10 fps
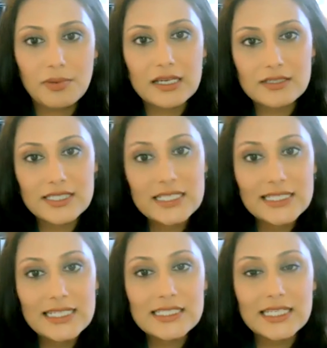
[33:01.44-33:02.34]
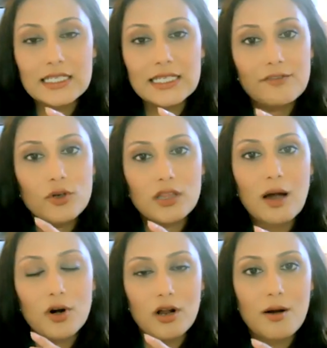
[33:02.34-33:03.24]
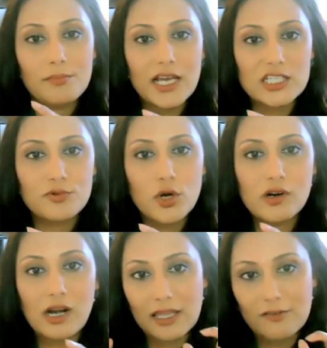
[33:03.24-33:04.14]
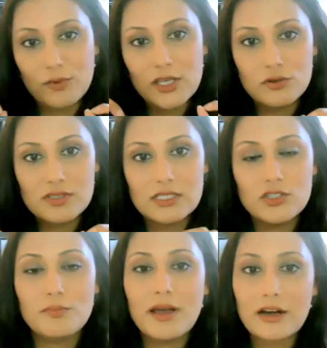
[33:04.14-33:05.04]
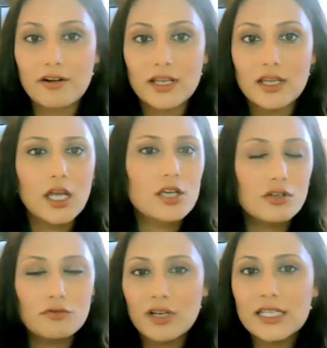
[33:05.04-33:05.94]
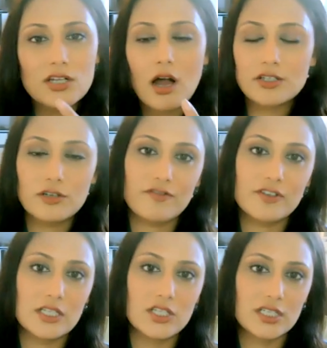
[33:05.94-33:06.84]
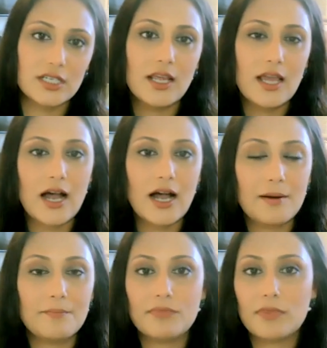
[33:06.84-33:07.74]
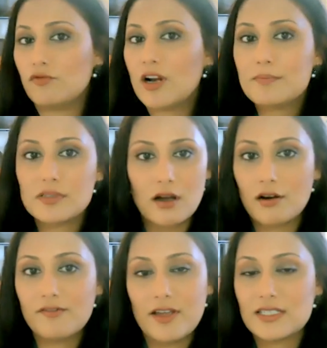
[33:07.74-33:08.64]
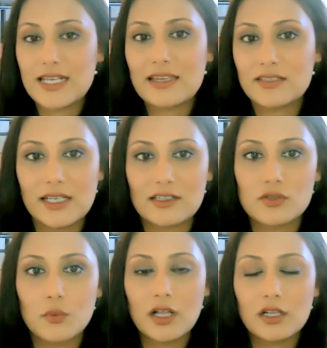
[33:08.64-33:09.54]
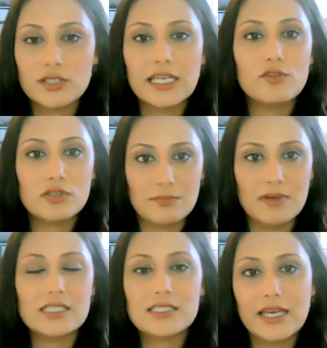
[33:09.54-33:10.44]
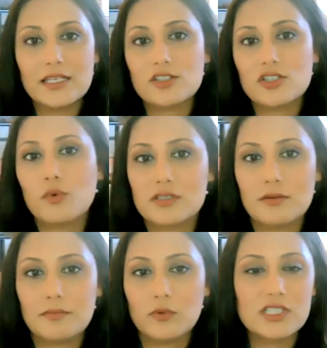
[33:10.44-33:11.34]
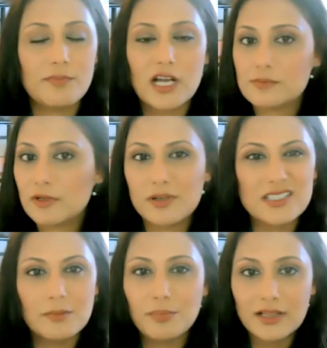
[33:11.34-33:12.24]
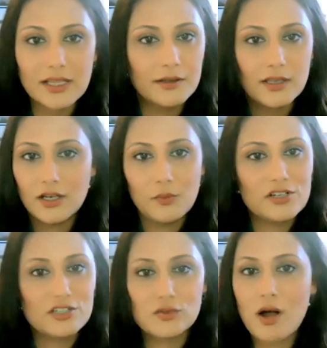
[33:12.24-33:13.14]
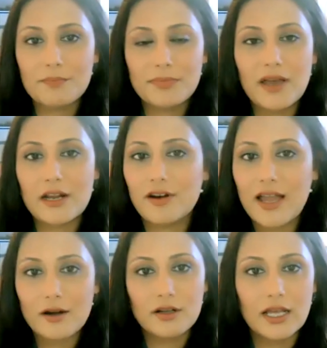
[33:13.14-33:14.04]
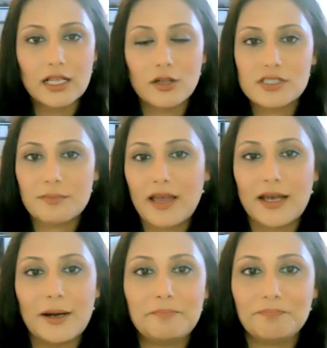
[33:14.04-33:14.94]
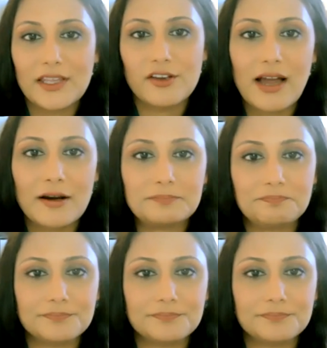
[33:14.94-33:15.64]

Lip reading: because these leads can give you a lot more complex programming if we use this new battery. So really talk to your physician. The reps are fantastic as well to give you some insight into what's possible. But typically we just swap the battery out and close it back up and you're out.